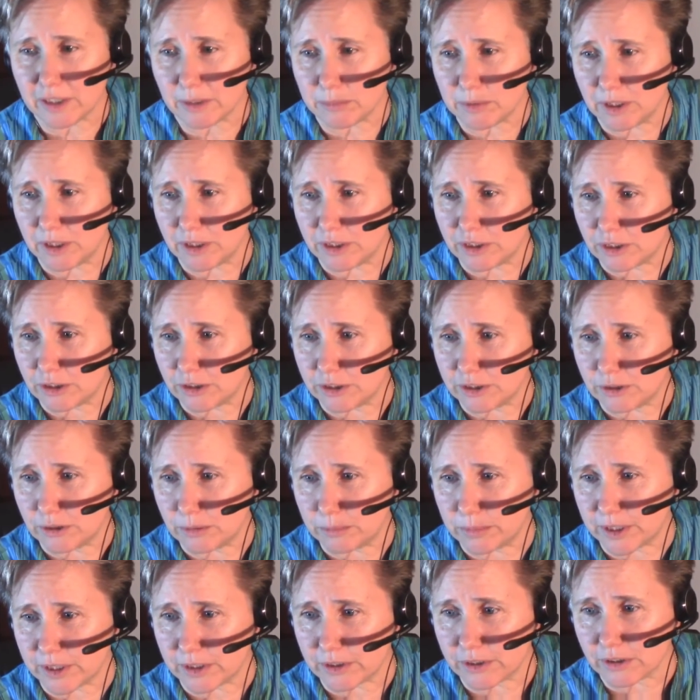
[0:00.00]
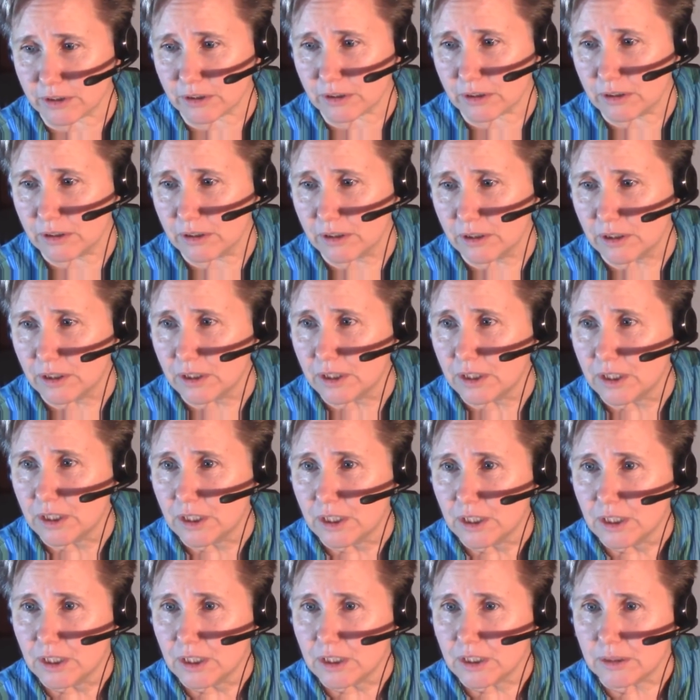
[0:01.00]
I'm going to show you a picture,
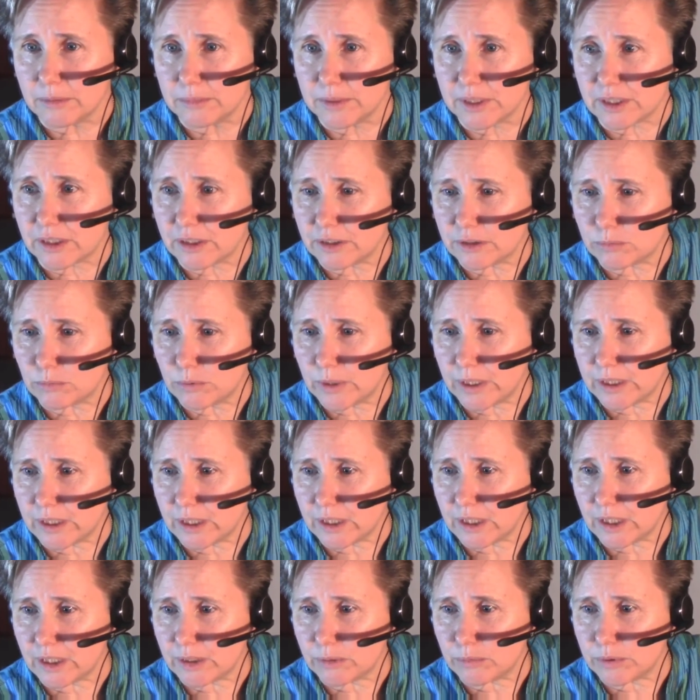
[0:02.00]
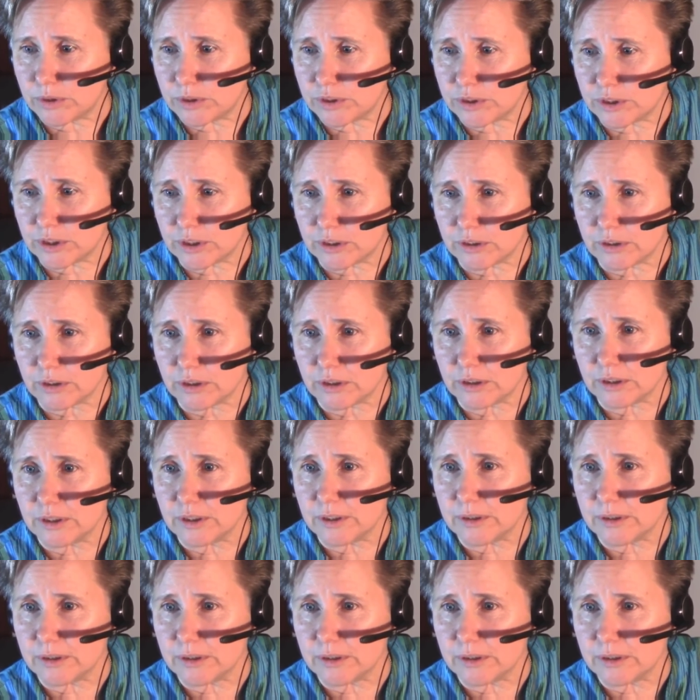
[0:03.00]
because when I was younger,